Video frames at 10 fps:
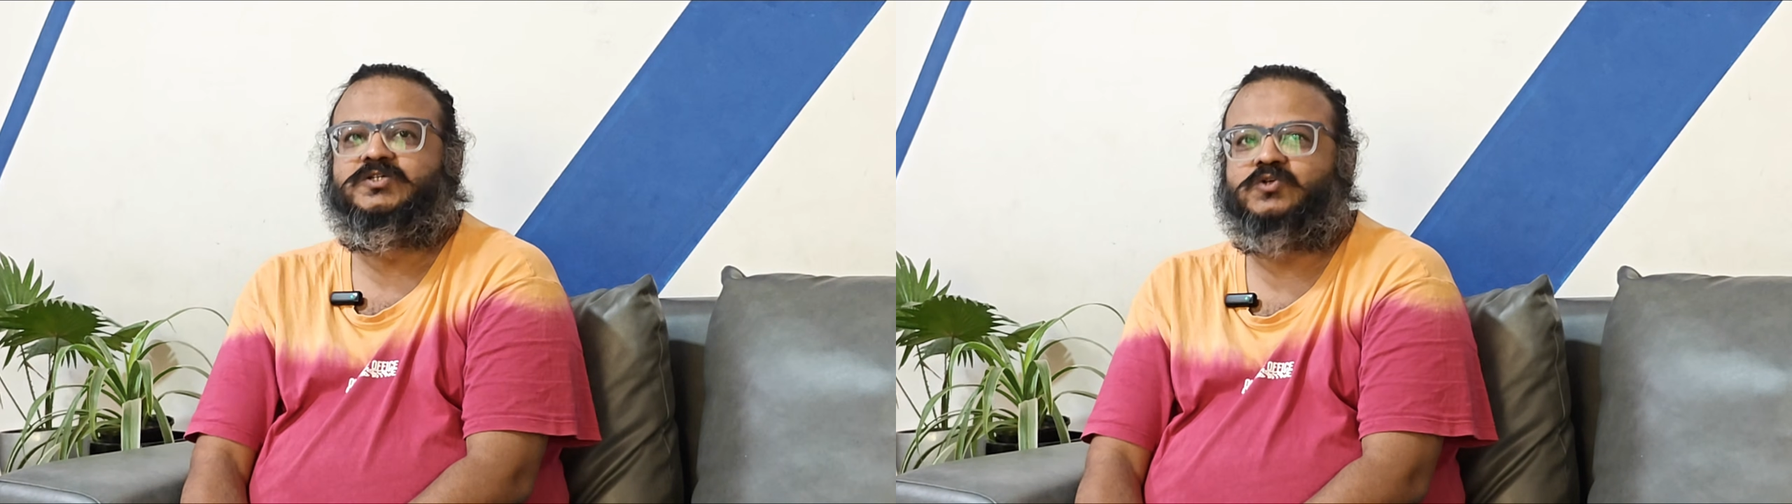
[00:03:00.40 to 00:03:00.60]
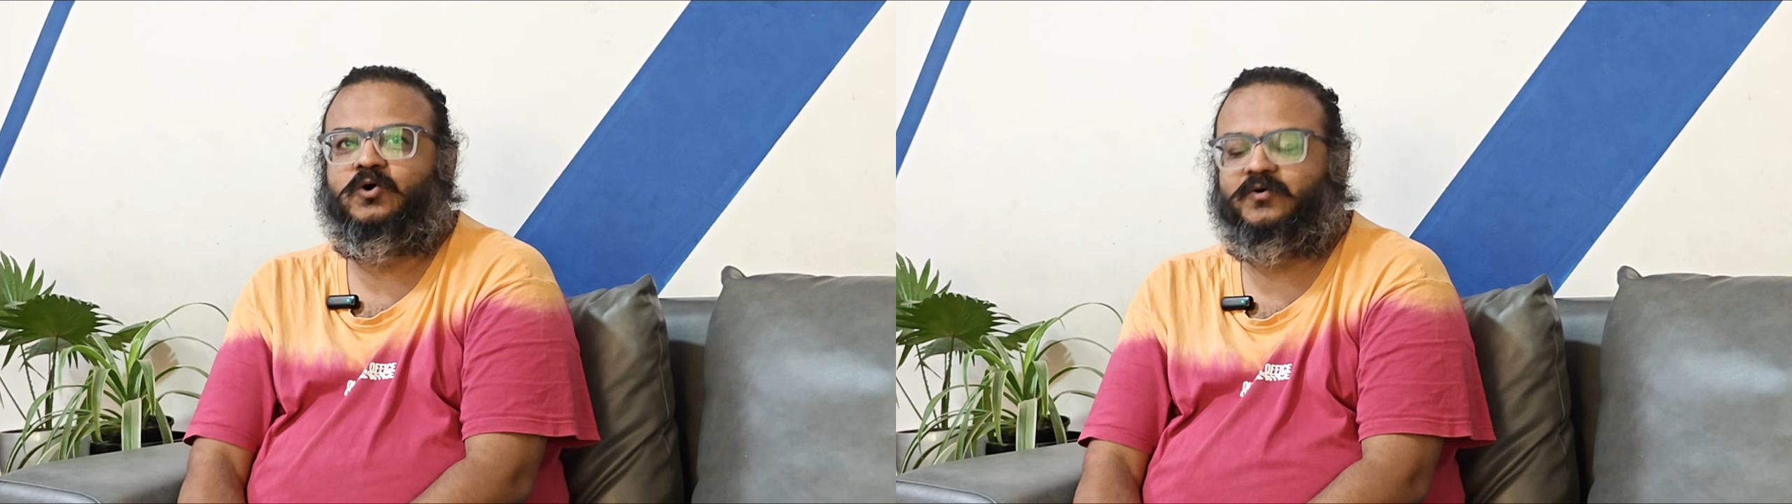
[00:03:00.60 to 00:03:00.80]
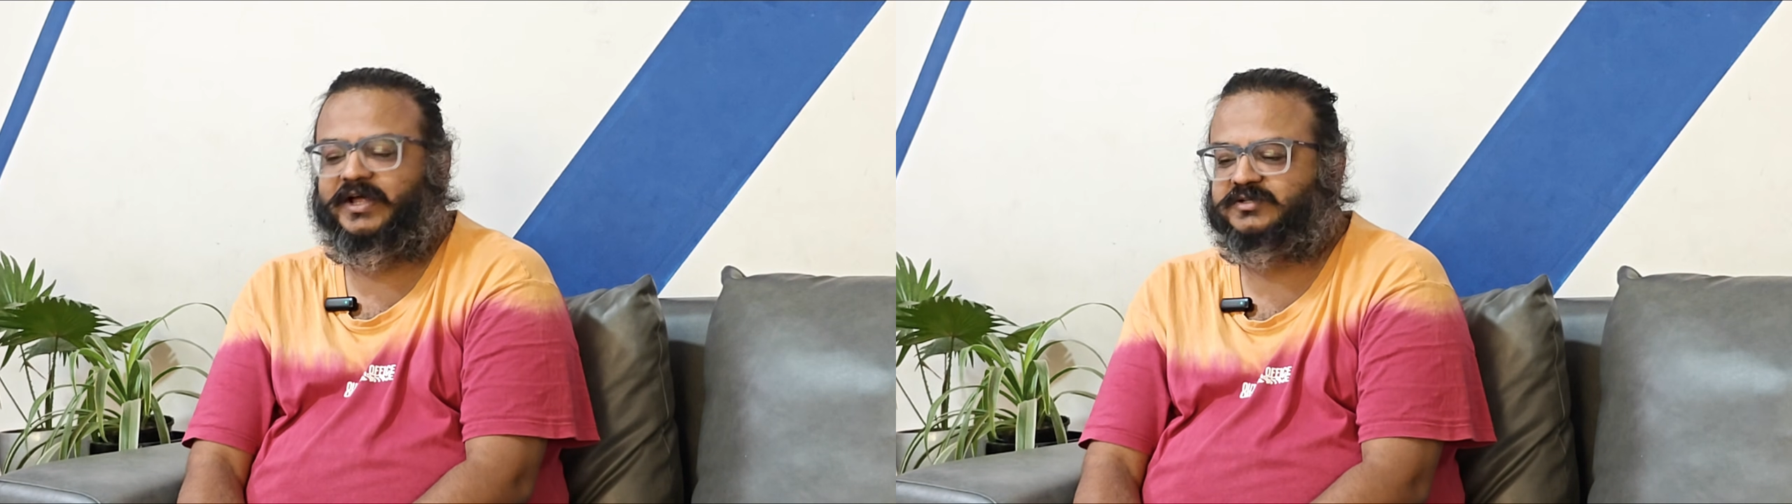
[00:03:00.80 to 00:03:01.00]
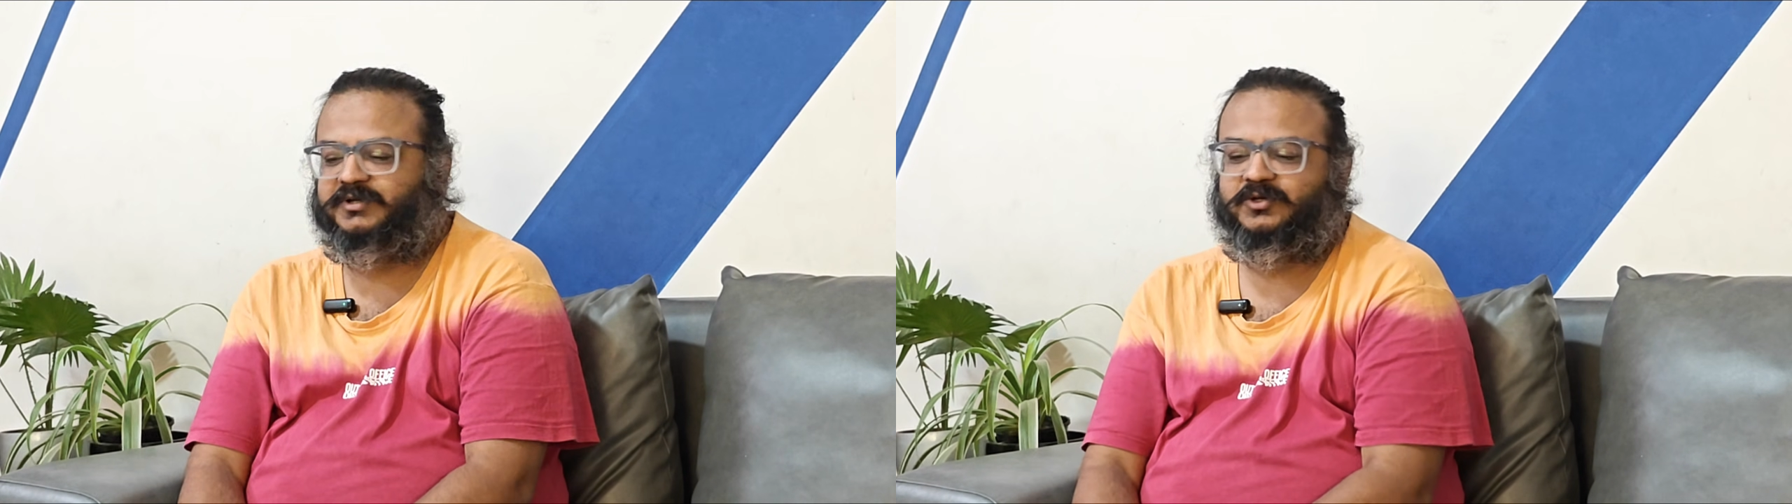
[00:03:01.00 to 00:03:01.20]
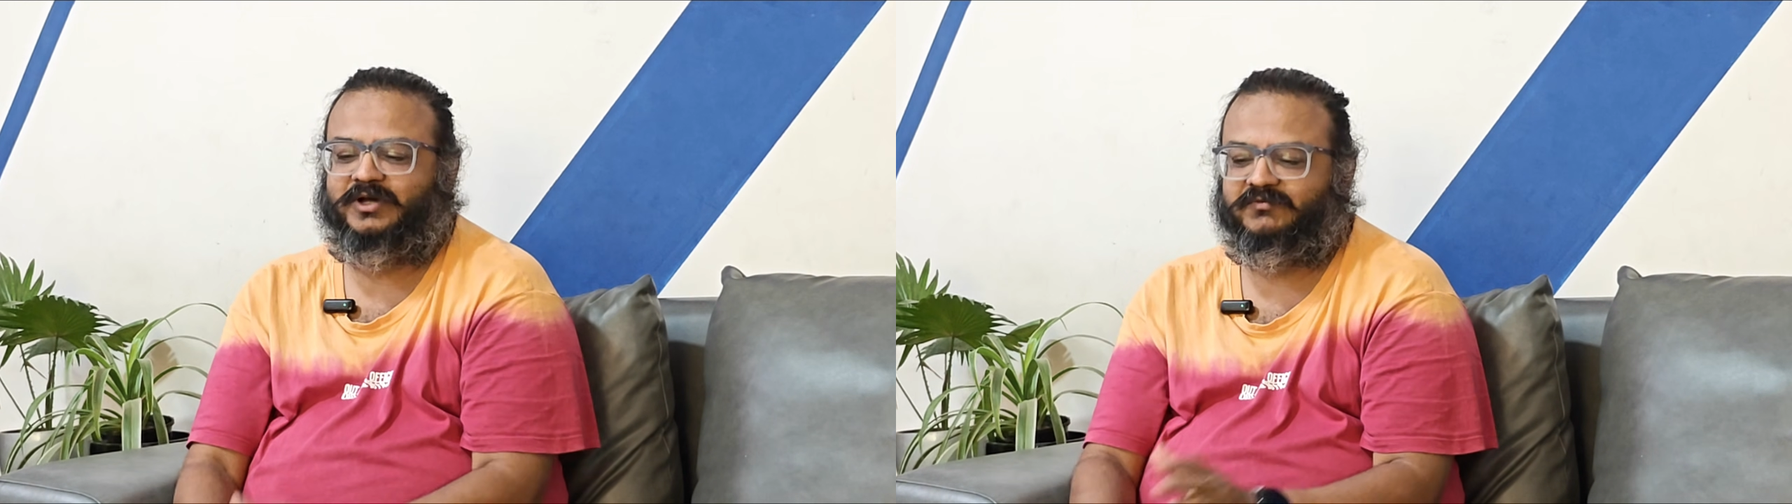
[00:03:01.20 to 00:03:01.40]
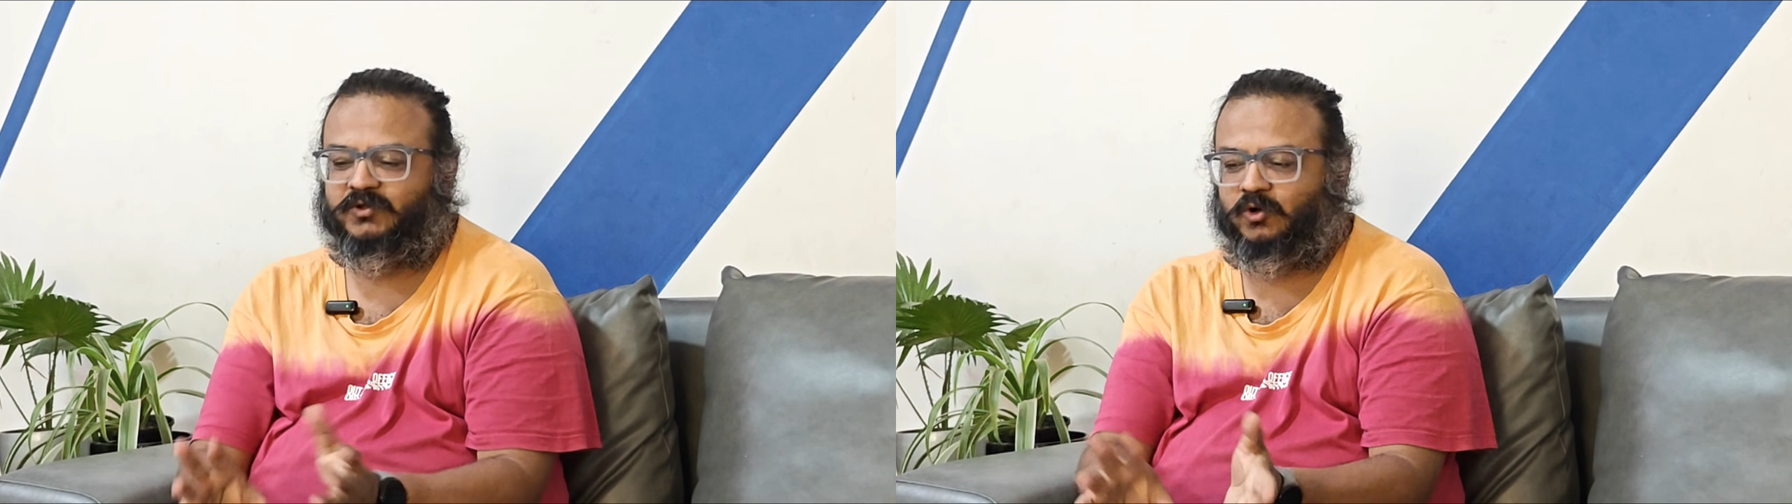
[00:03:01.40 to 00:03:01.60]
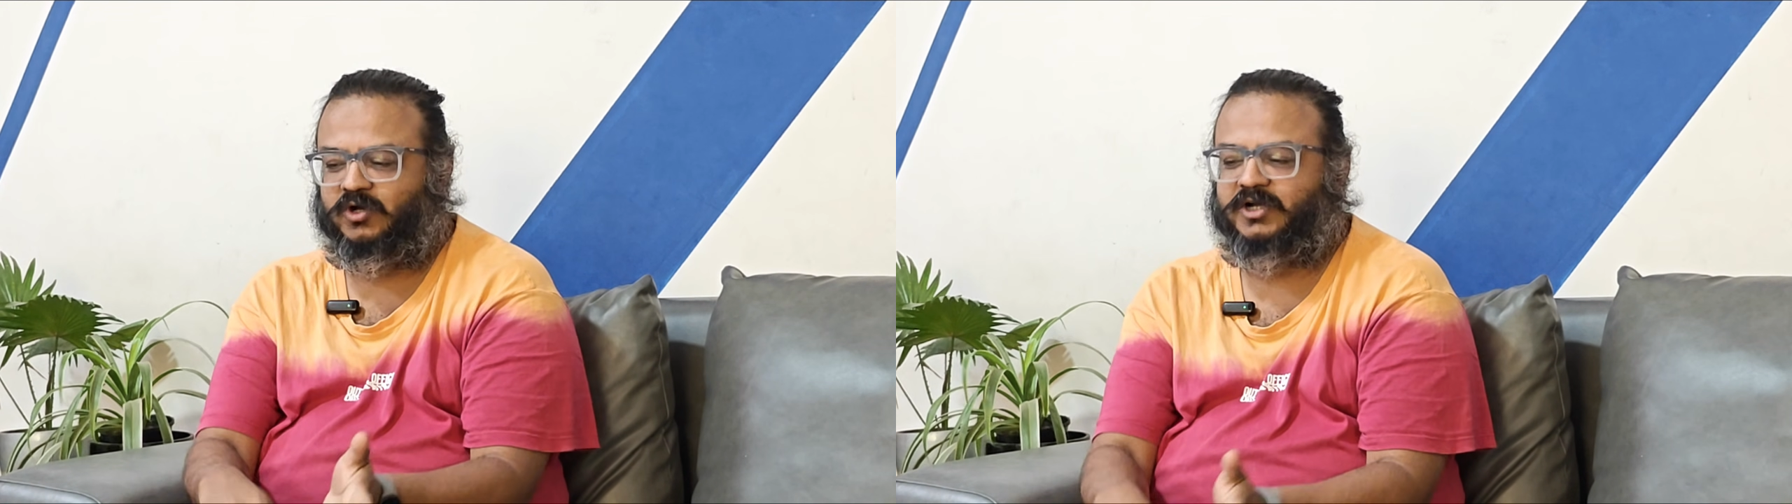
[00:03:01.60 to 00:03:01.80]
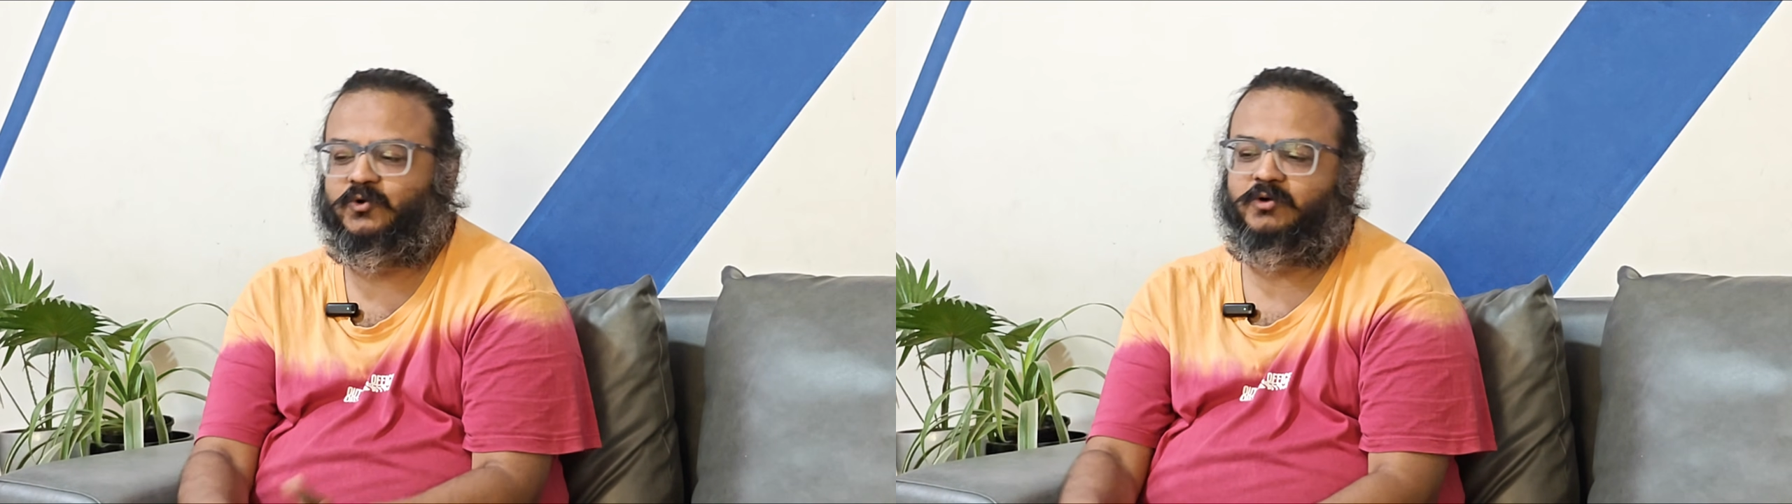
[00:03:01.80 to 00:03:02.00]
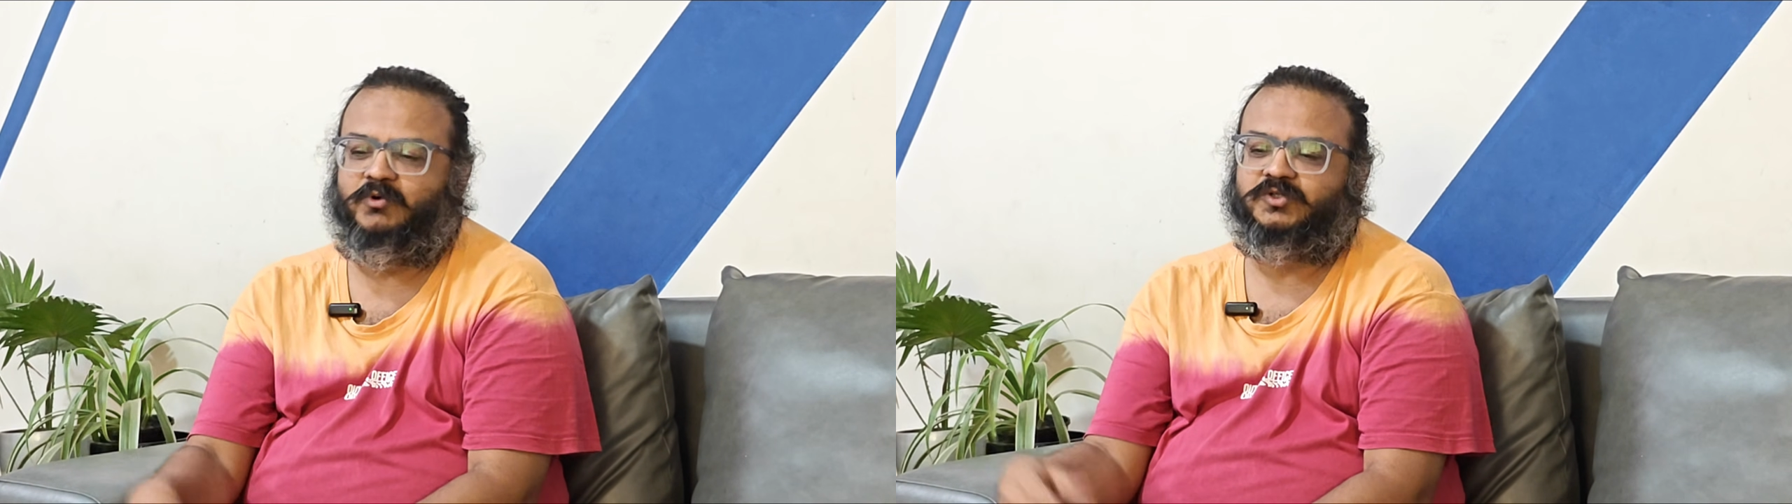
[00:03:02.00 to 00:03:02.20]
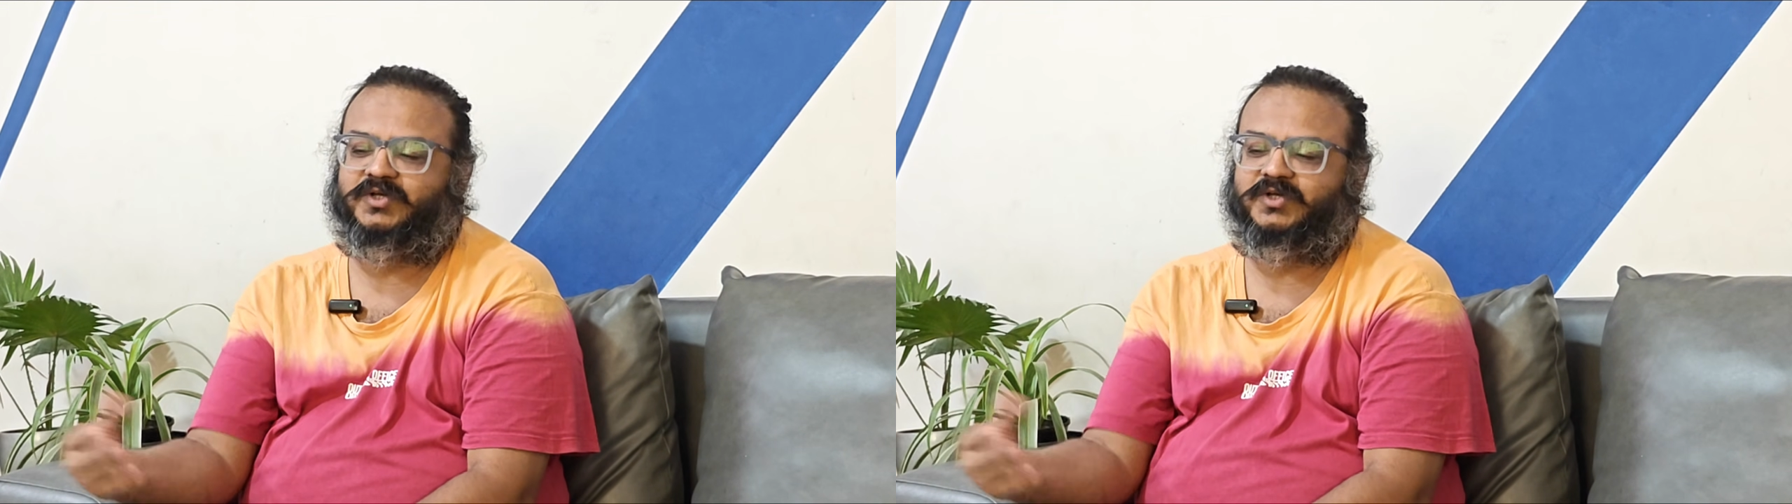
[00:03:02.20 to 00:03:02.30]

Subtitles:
So that's why you have the OHA notebooks,